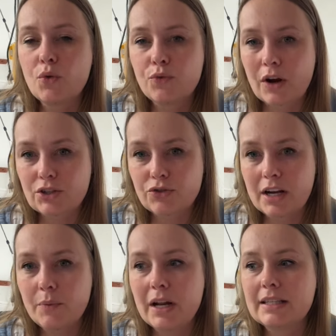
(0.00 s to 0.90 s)

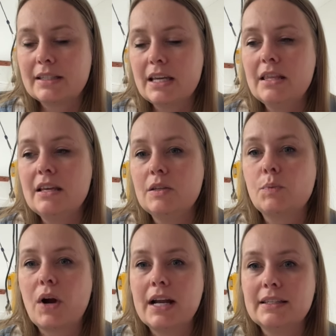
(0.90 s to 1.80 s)
frustrated when I see these
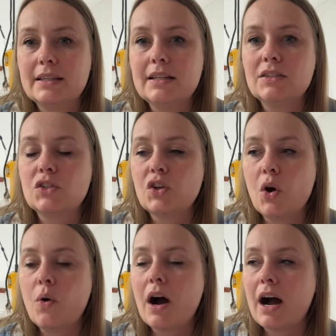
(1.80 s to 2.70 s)
prices
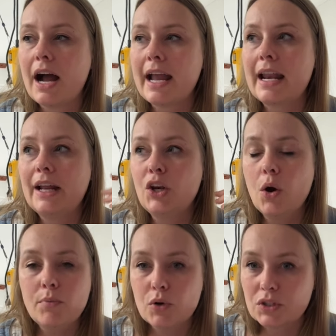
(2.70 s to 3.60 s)
so high. And I know
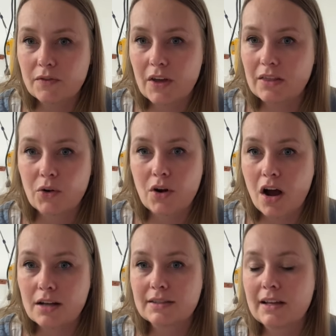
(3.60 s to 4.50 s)
most of it they're
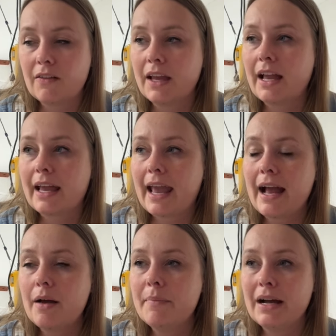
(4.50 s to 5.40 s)
not selling. I
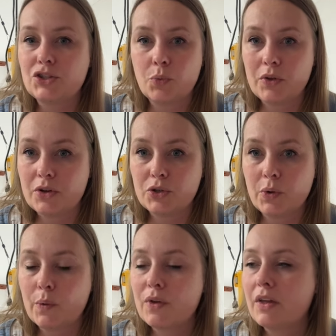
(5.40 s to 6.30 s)
can't imagine what they're
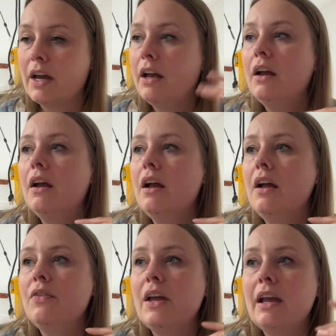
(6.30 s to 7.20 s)
doing with it.
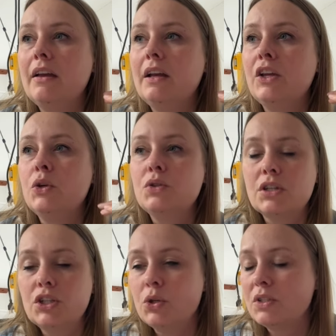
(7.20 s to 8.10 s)
They used
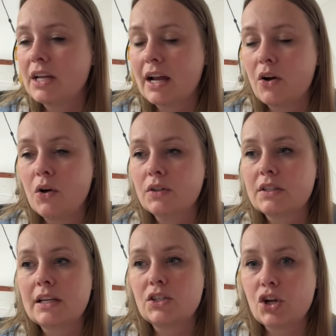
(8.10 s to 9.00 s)
to do sales.
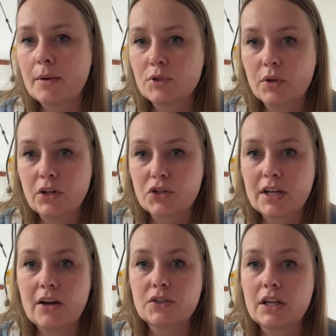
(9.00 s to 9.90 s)
They stopped doing their
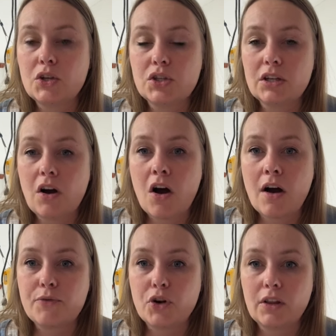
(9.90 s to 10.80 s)
sales. They used to
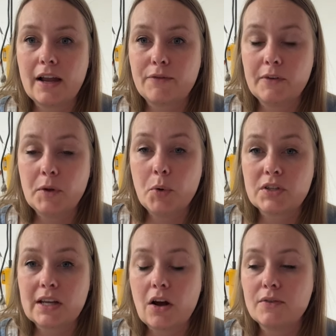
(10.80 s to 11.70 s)
offer like
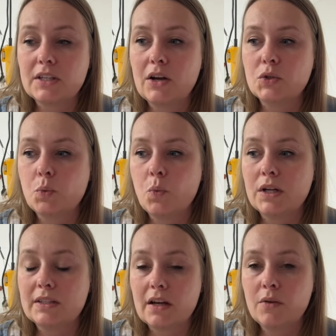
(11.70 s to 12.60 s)
50% off sales
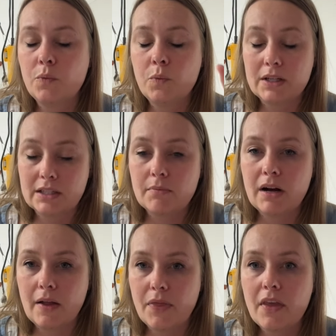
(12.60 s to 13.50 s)
once once a
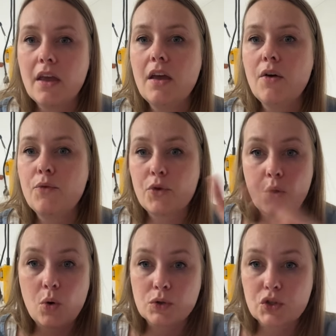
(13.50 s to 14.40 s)
month for the
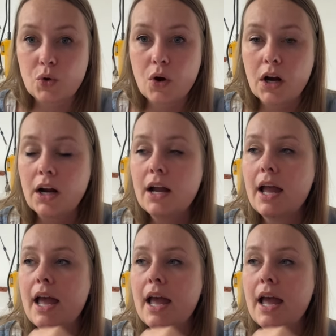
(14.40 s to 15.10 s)
whole store.